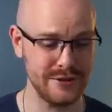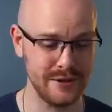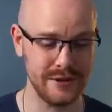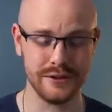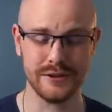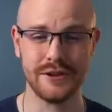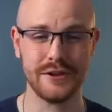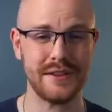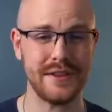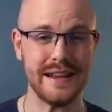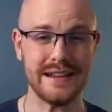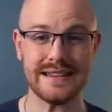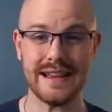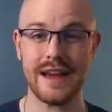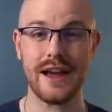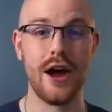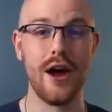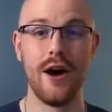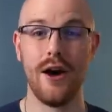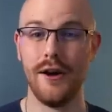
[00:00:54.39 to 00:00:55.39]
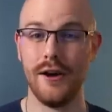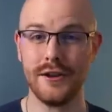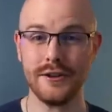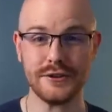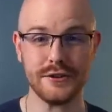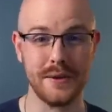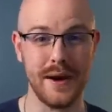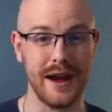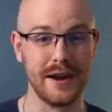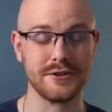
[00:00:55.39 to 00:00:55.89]
You can learn things like
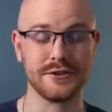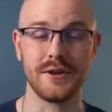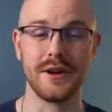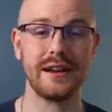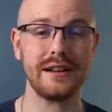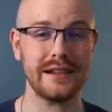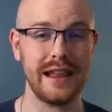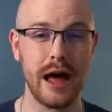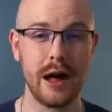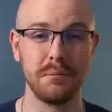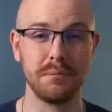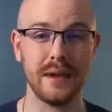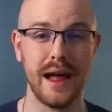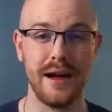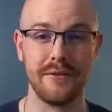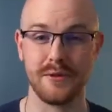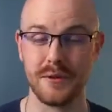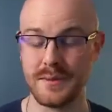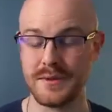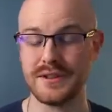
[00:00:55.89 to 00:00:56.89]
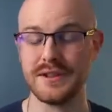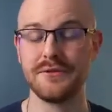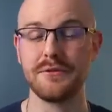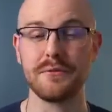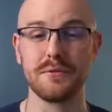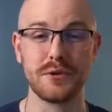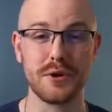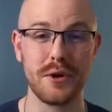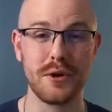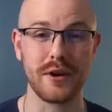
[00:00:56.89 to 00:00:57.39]
AlterX or a cloud platform or
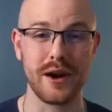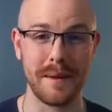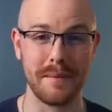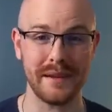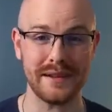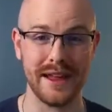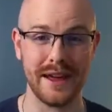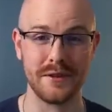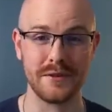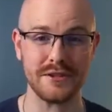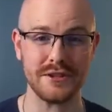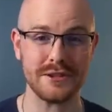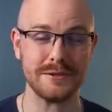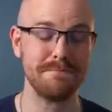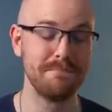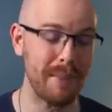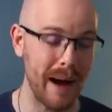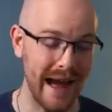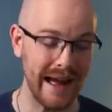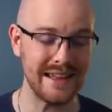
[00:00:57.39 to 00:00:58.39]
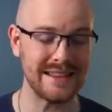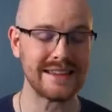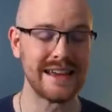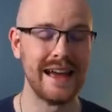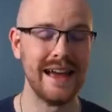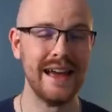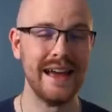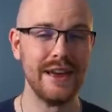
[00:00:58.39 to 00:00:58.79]
different programming languages, but